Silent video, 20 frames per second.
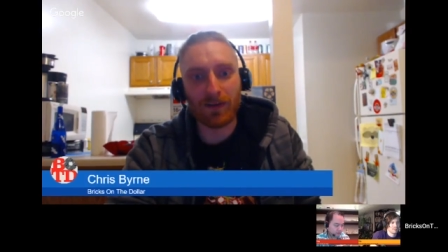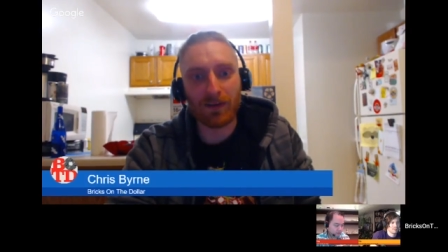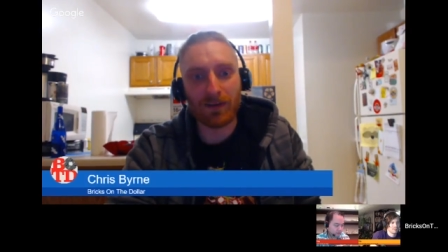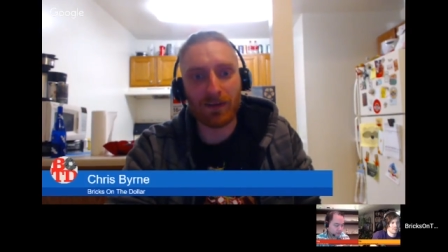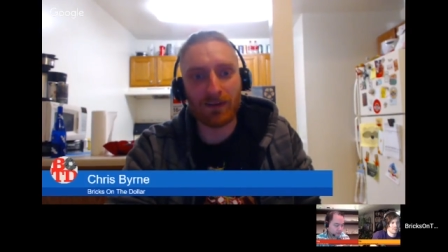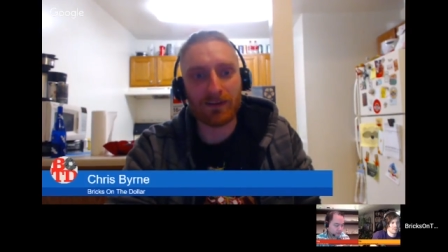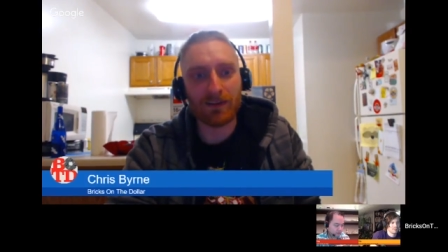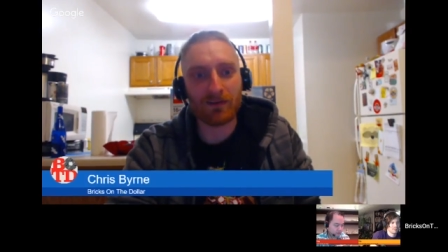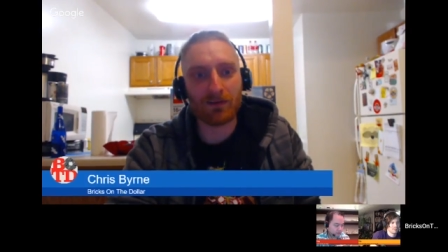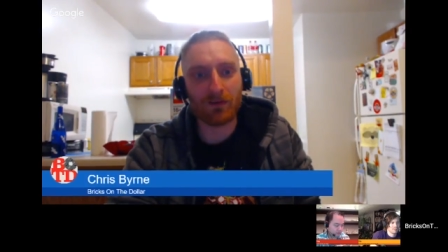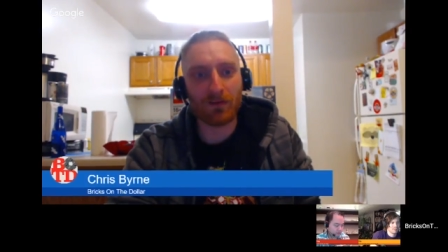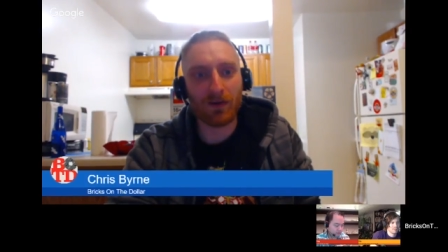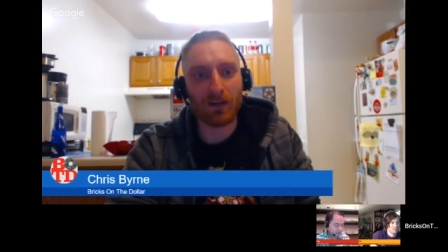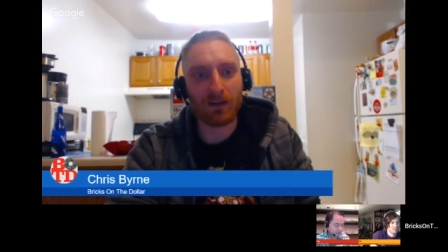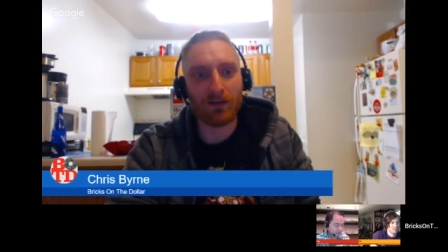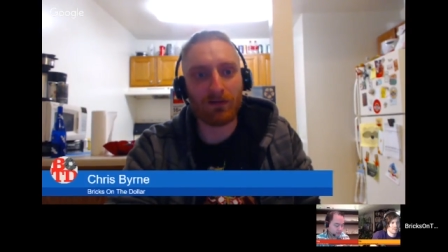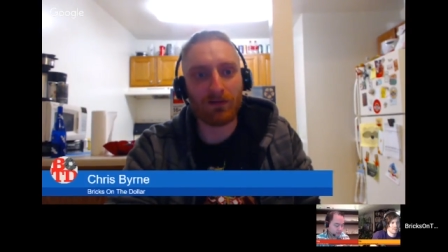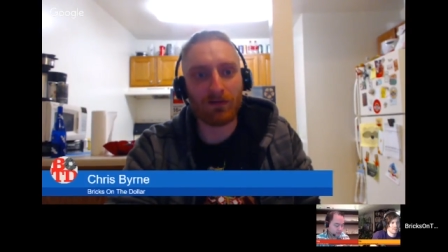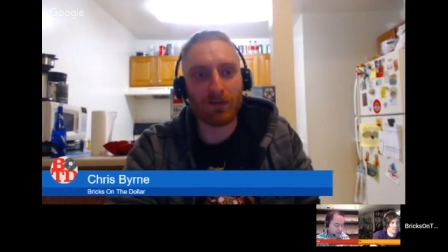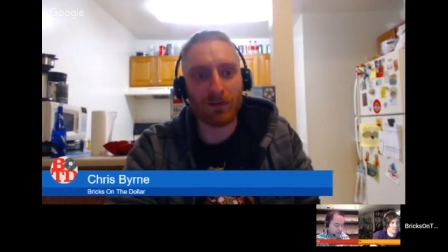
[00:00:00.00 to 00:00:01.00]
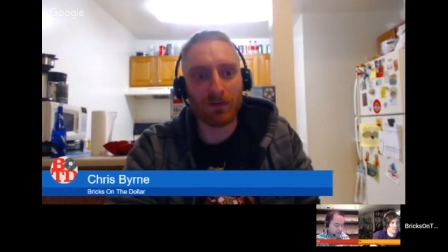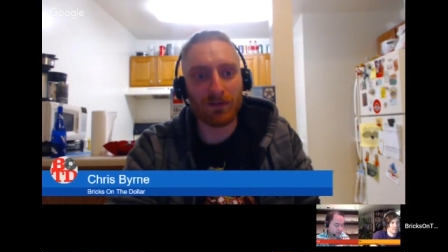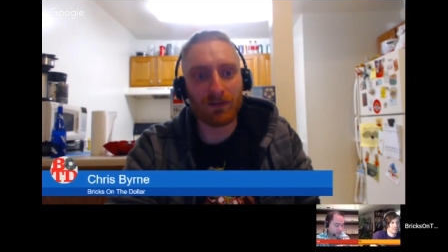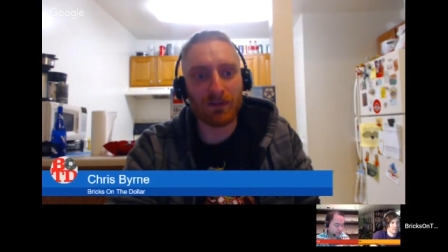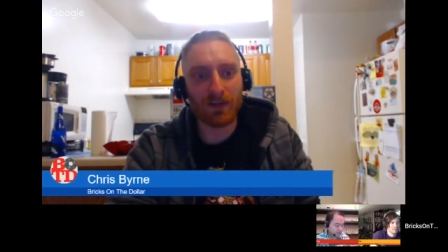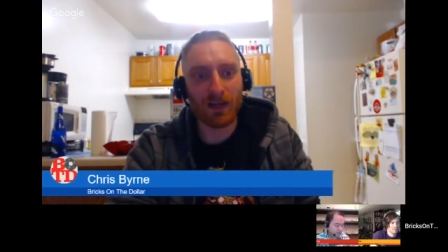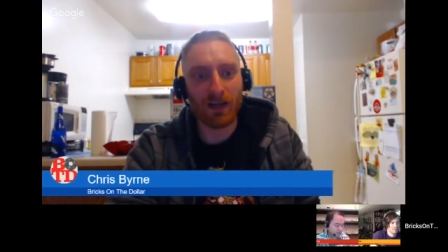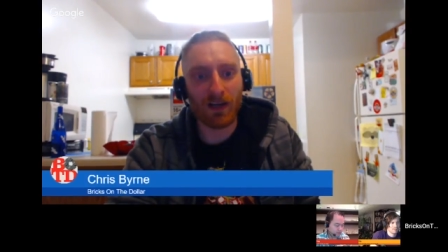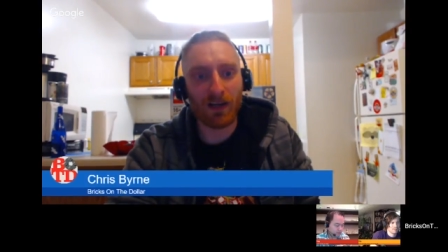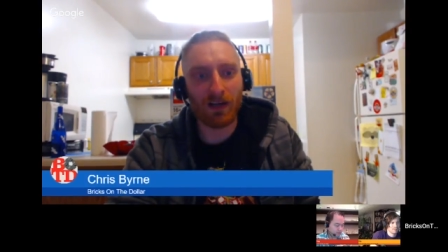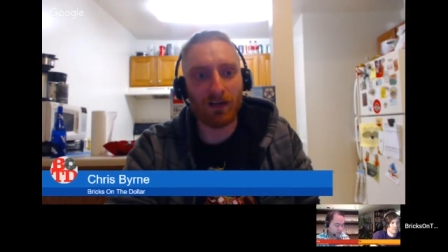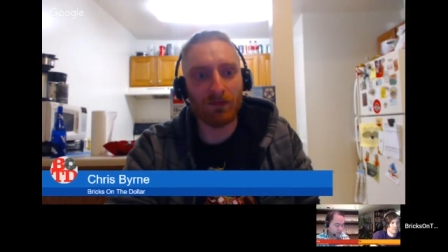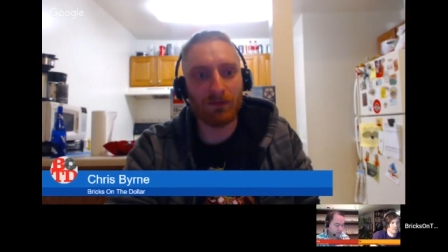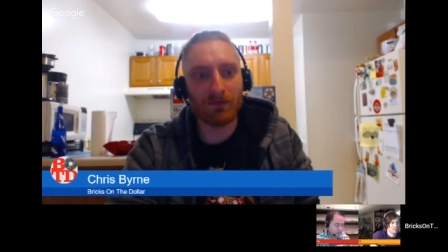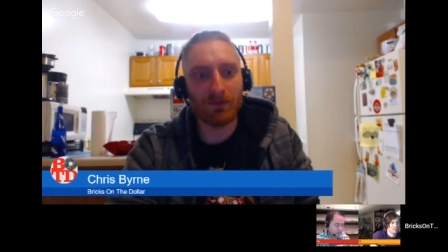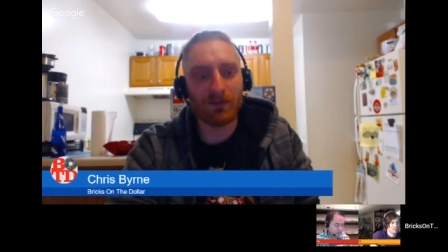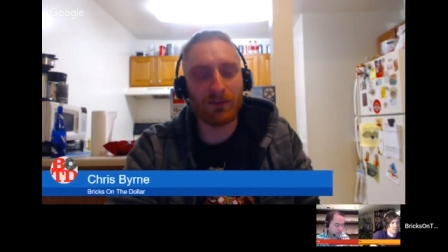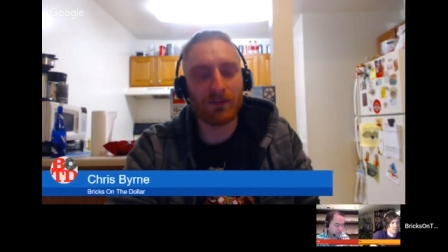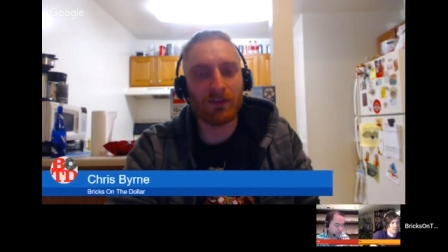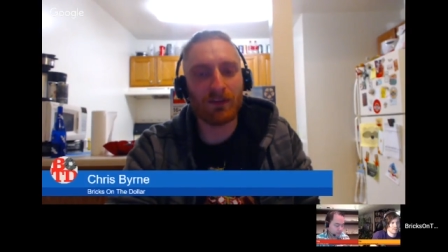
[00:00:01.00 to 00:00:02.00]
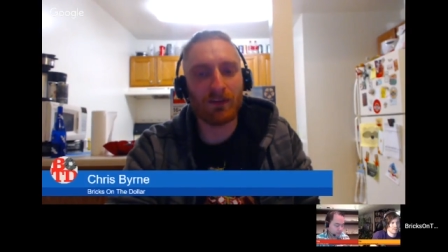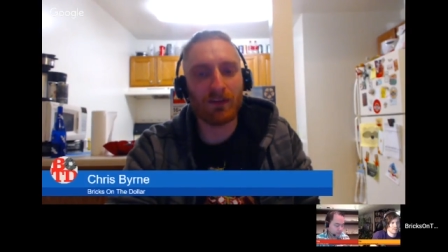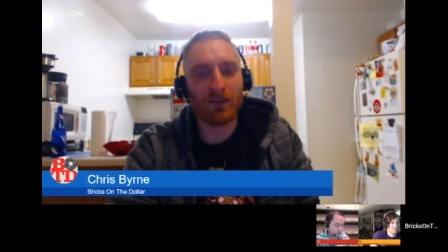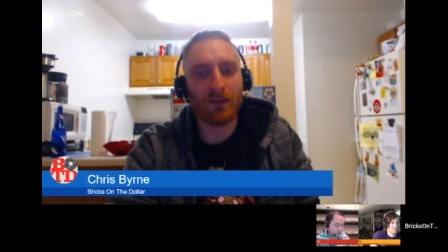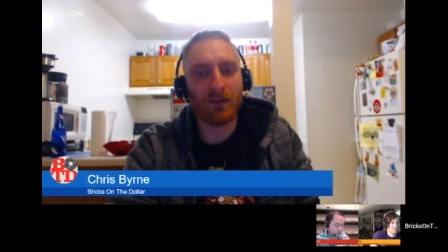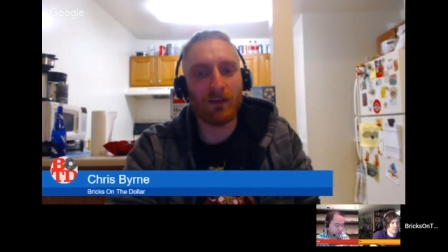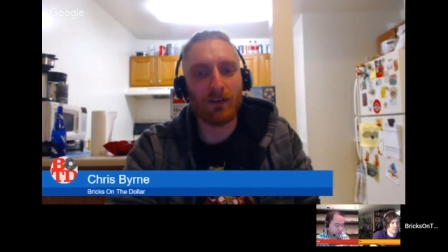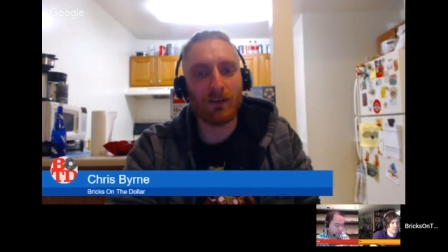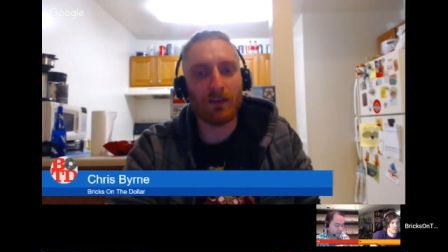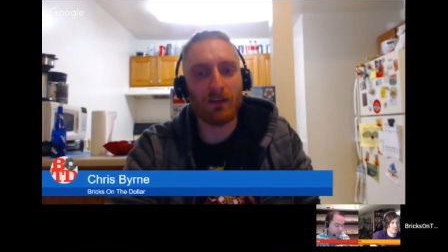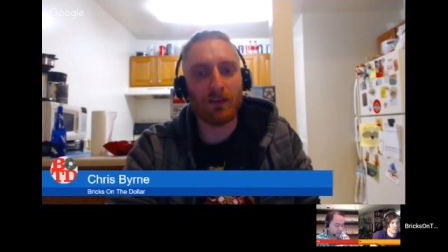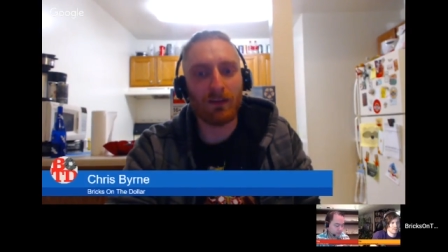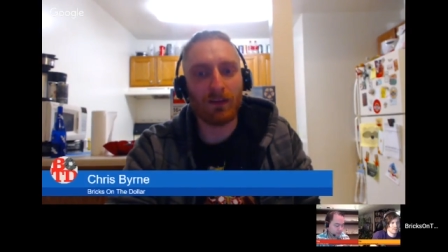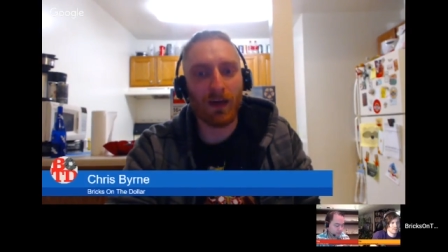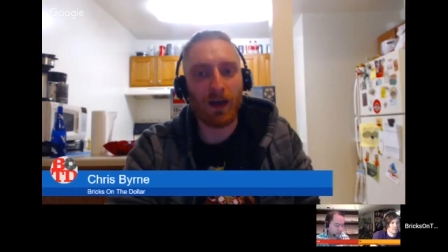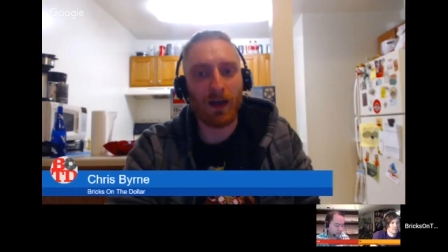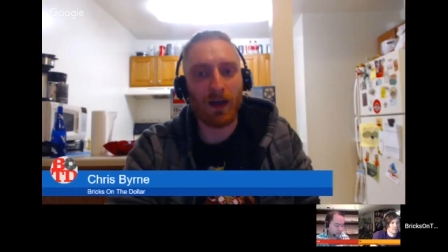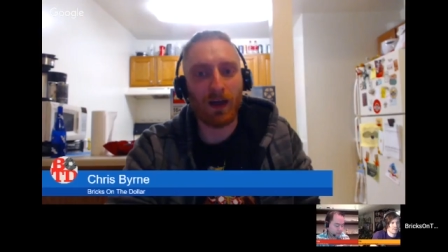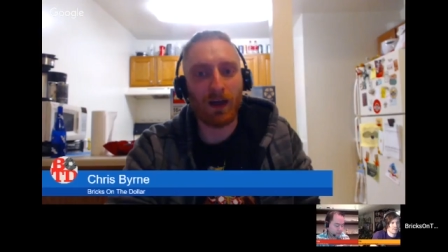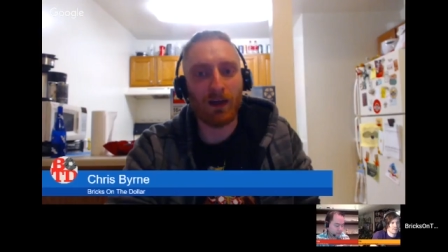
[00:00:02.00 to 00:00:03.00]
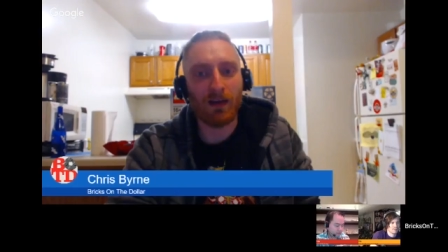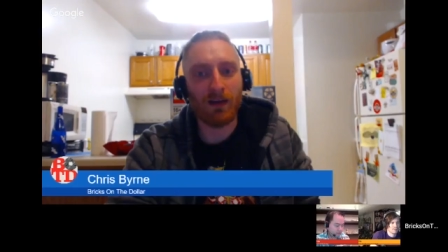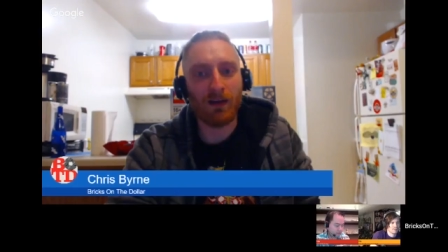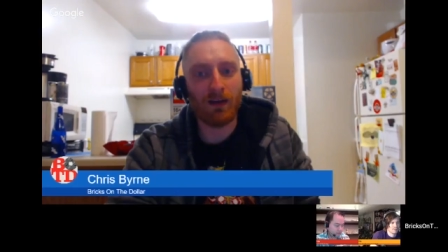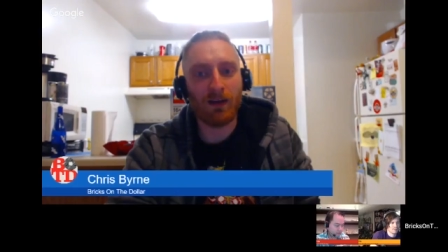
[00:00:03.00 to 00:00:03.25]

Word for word: This is one of the first times that